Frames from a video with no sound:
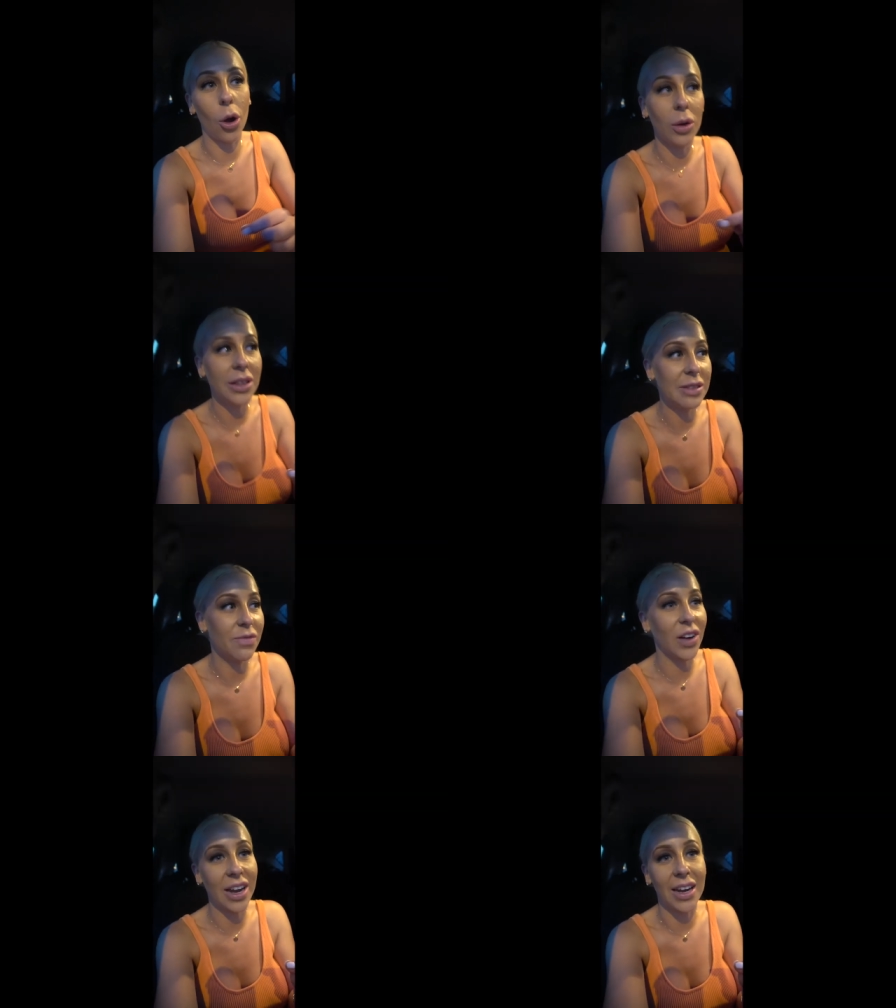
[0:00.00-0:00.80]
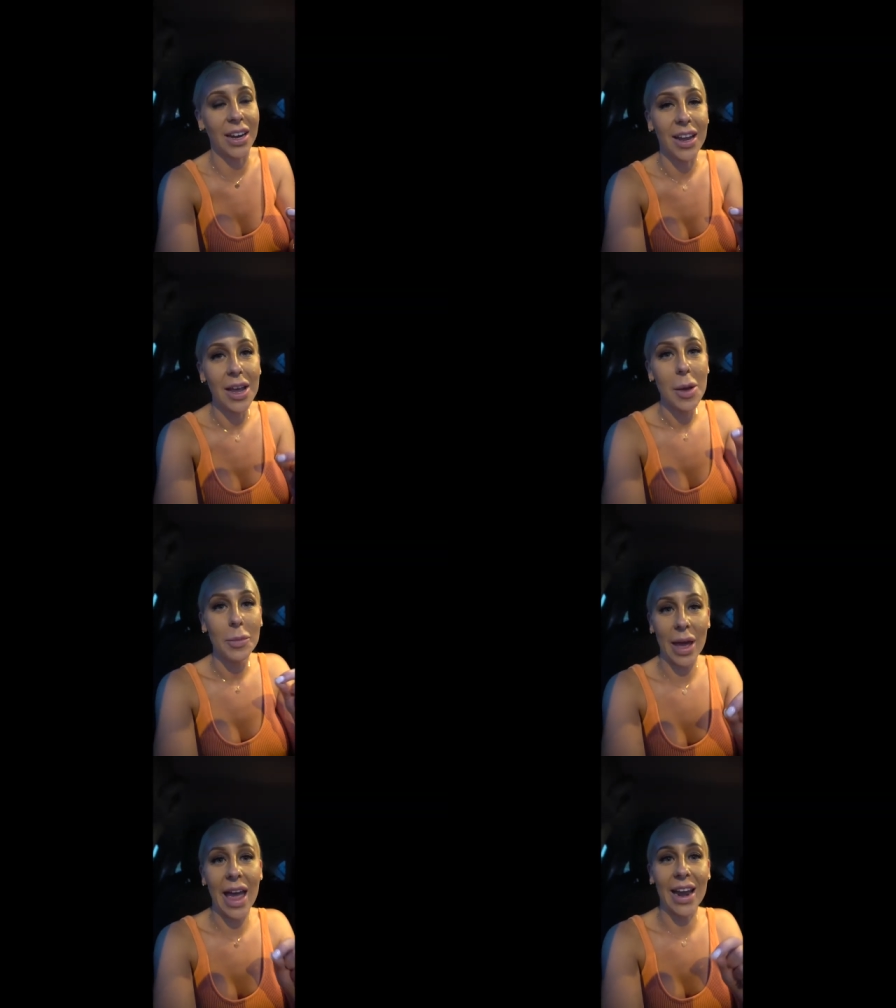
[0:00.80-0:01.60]
holding this fucking
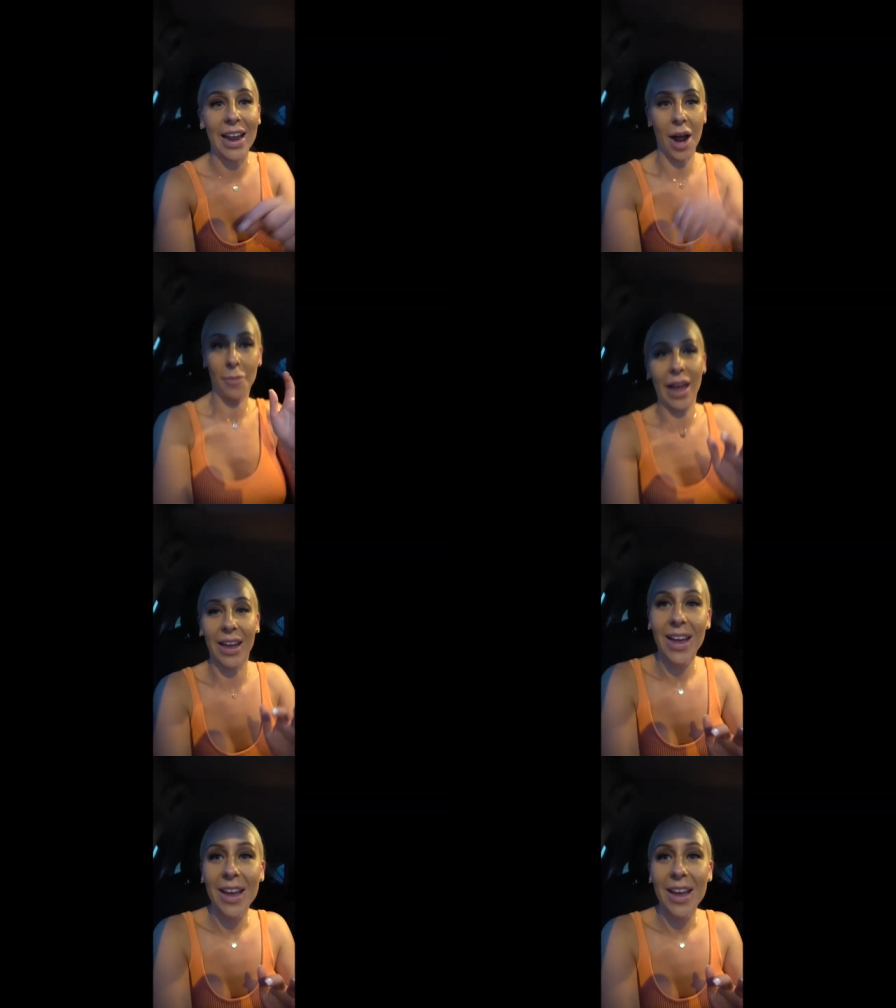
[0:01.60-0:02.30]
pen and I'm like